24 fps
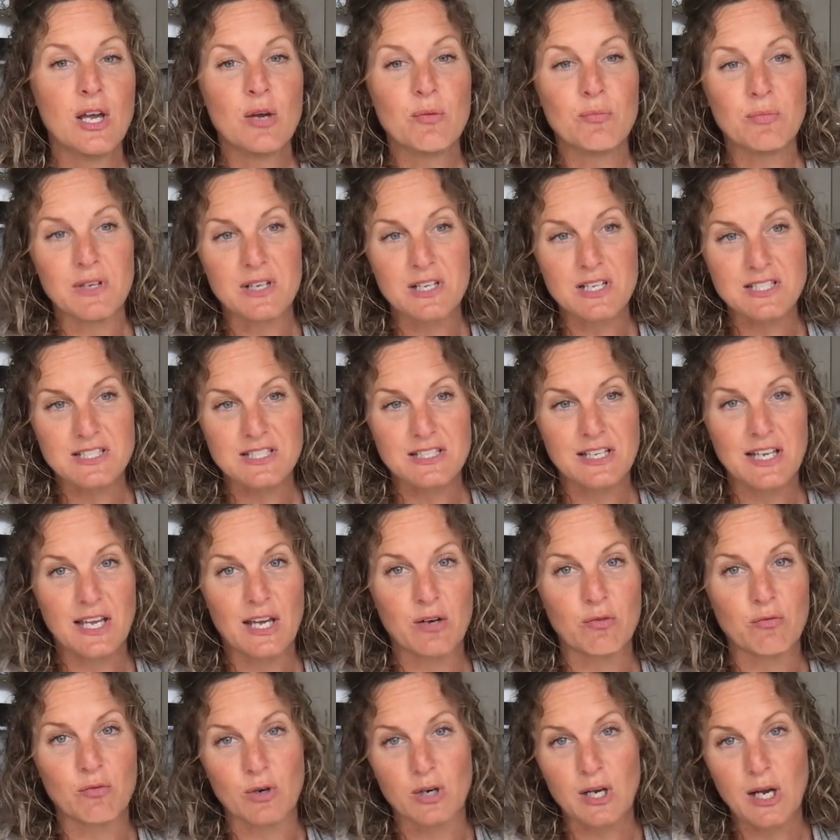Because again,
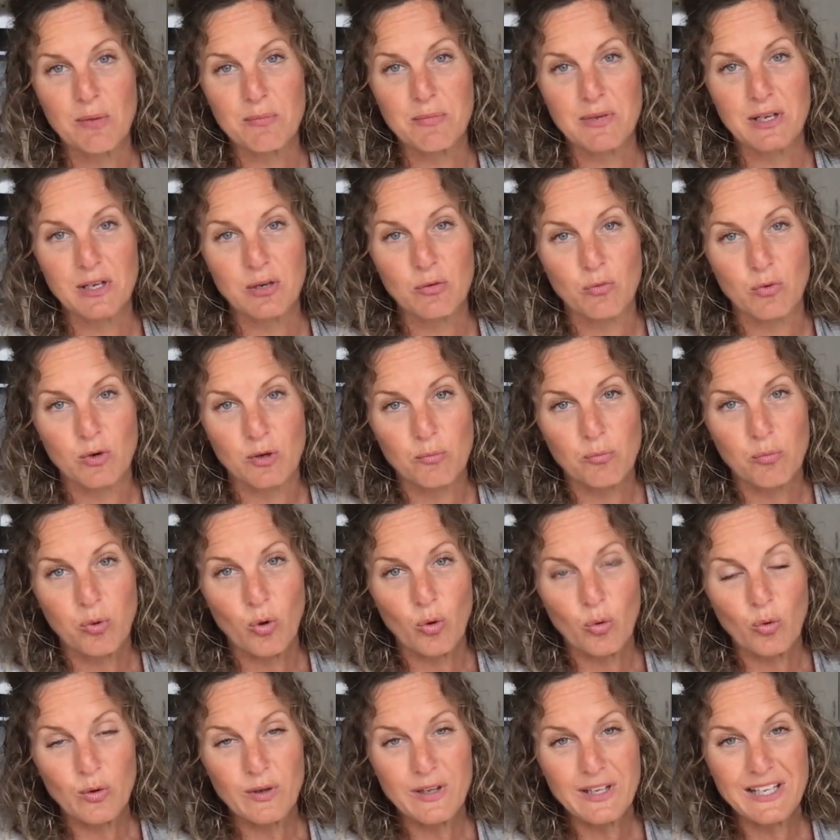we're
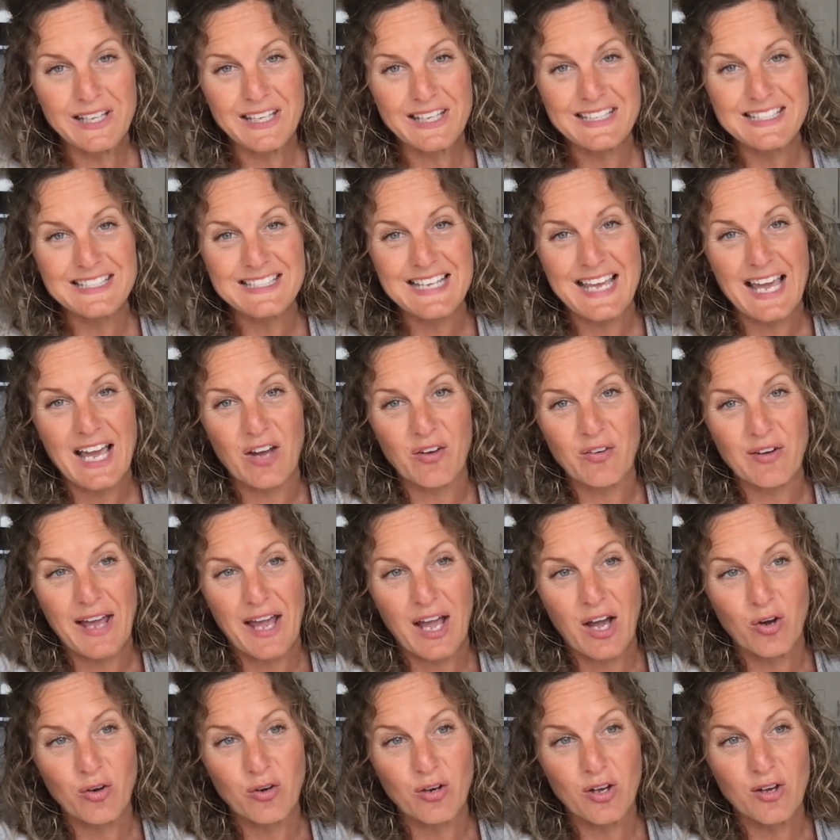pulling it down
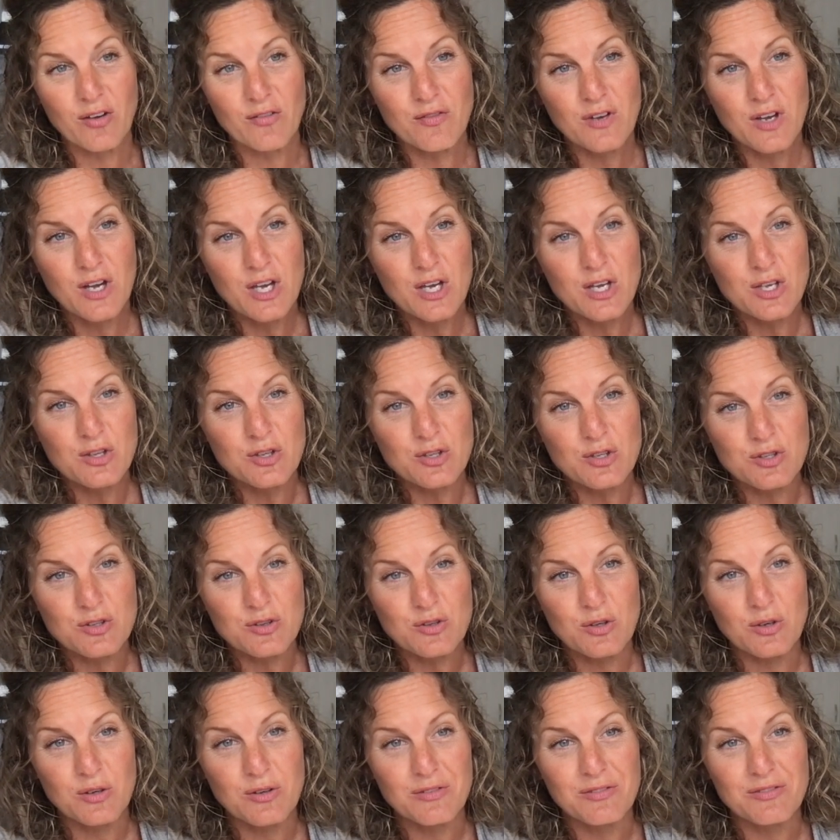out of
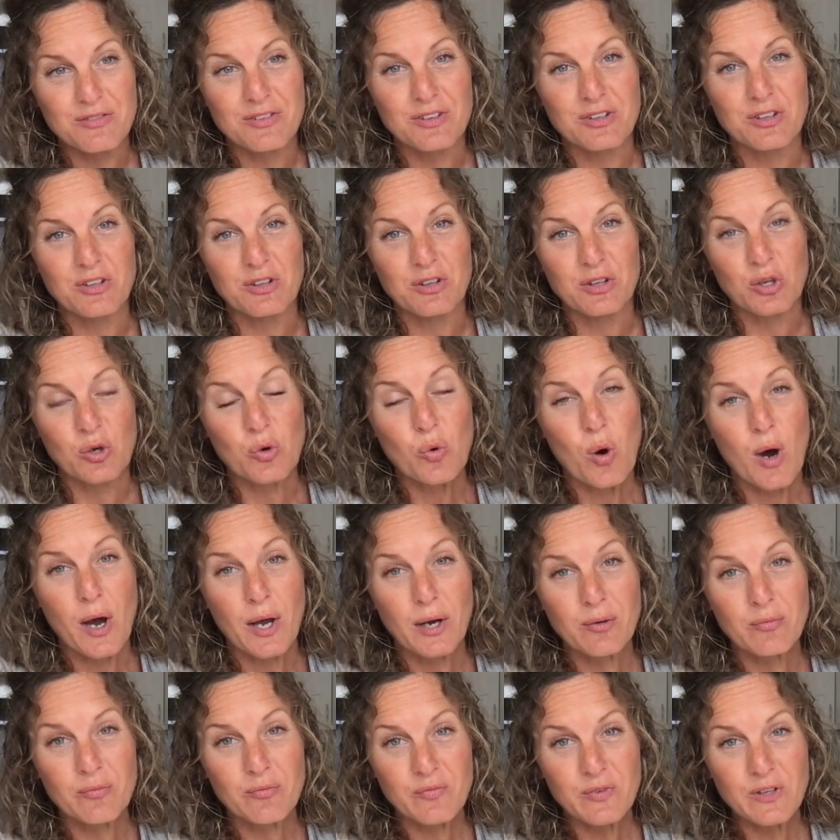the
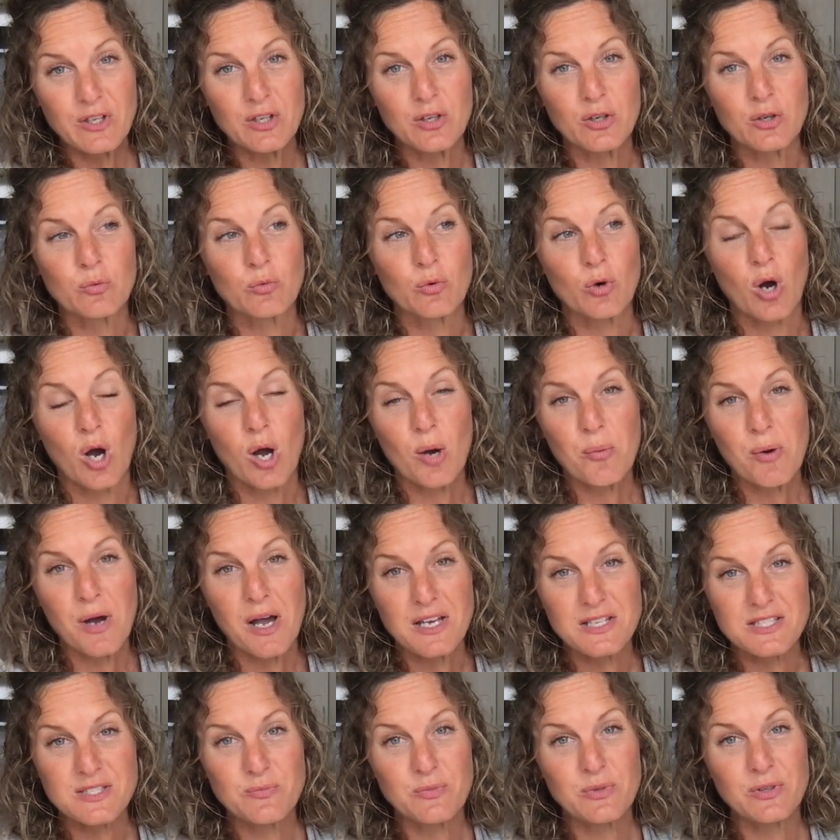quantum field where all
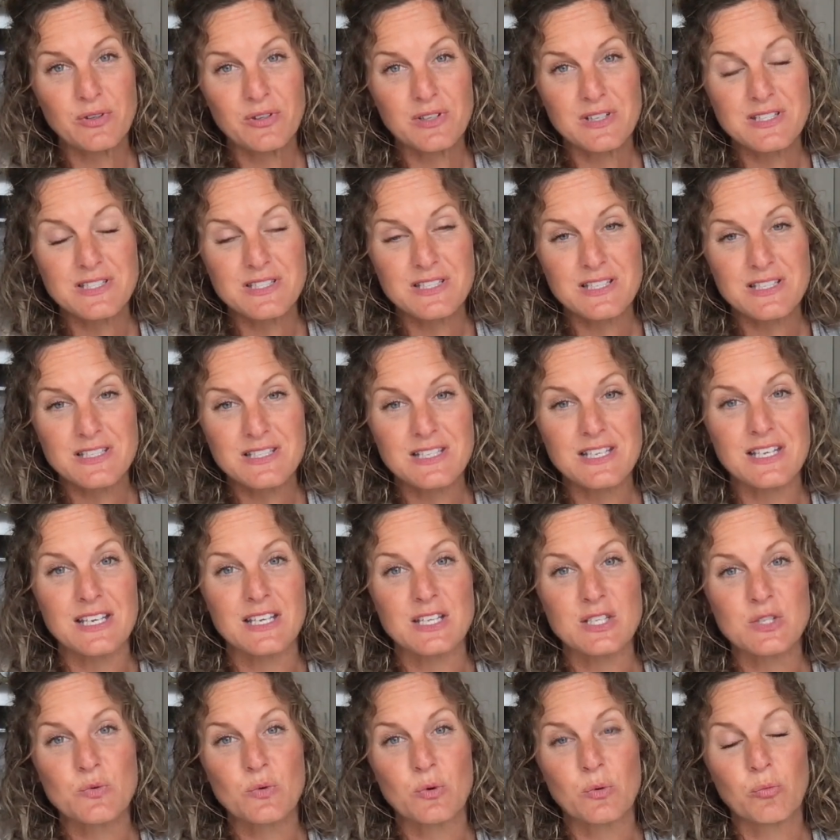possibilities
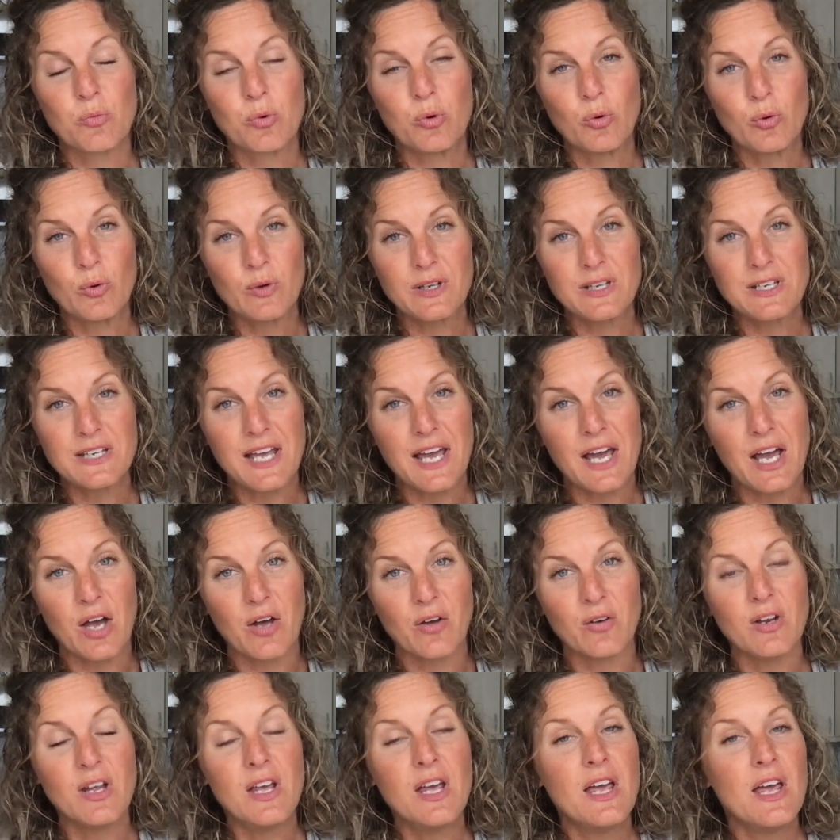exist. We're pulling
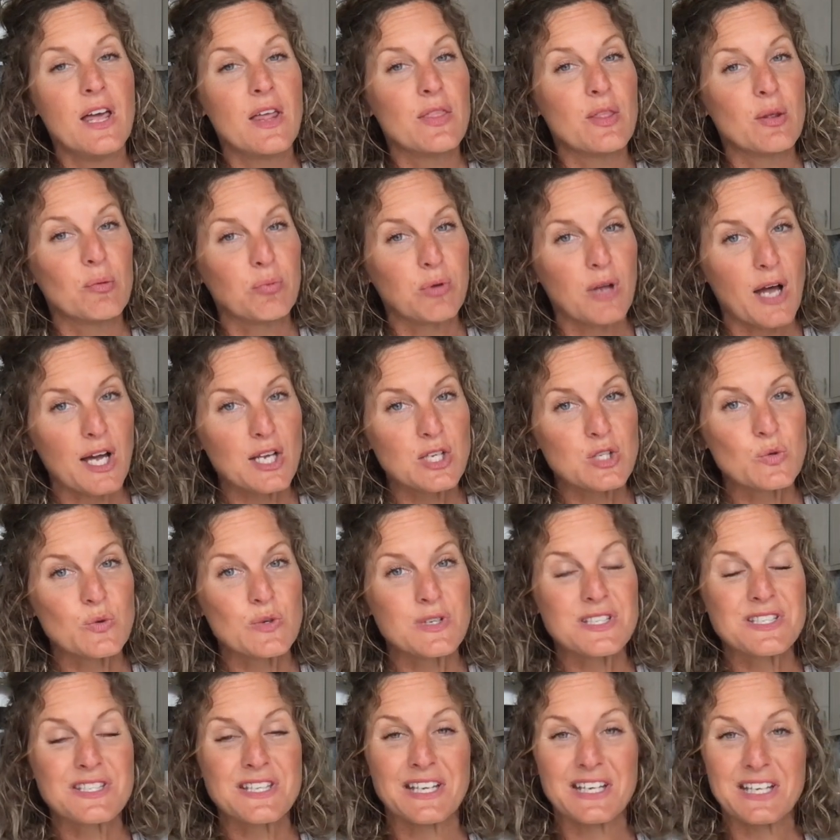down the plot
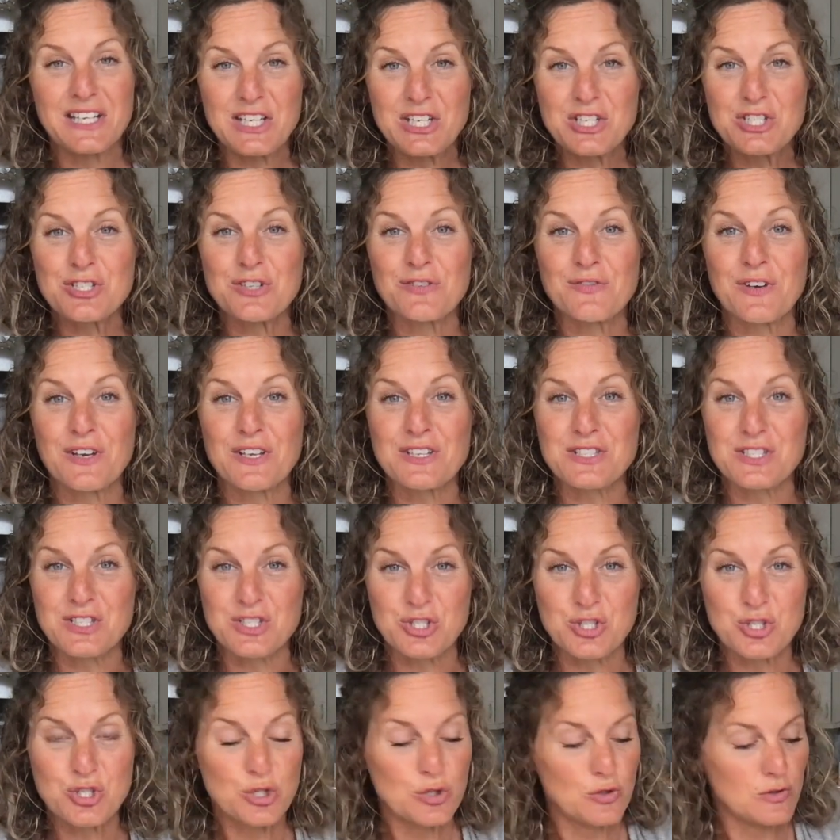twist that each of us is
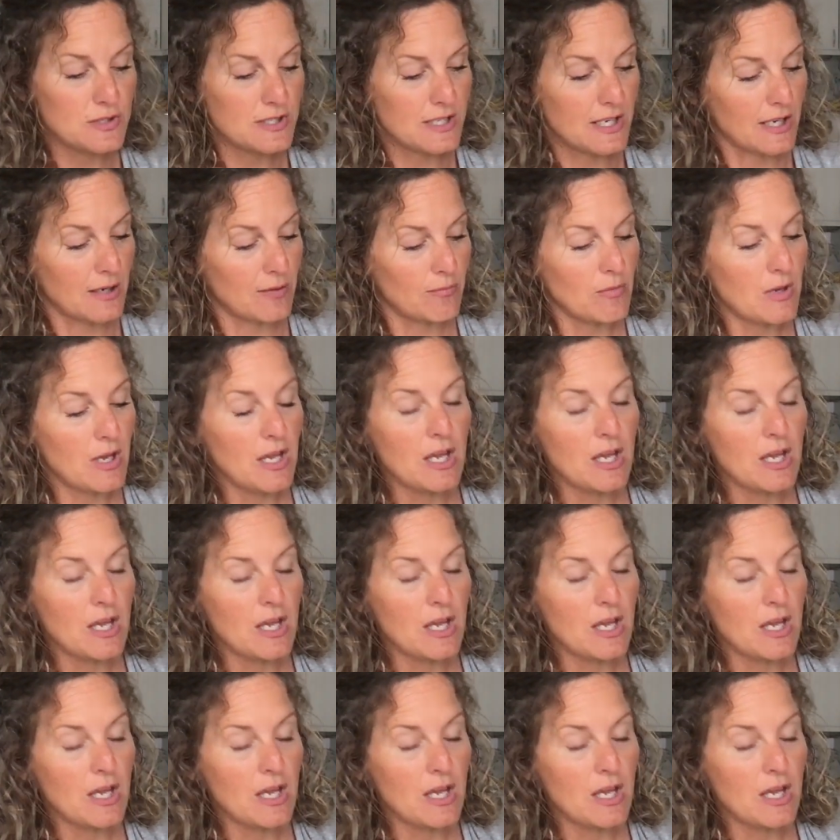choosing.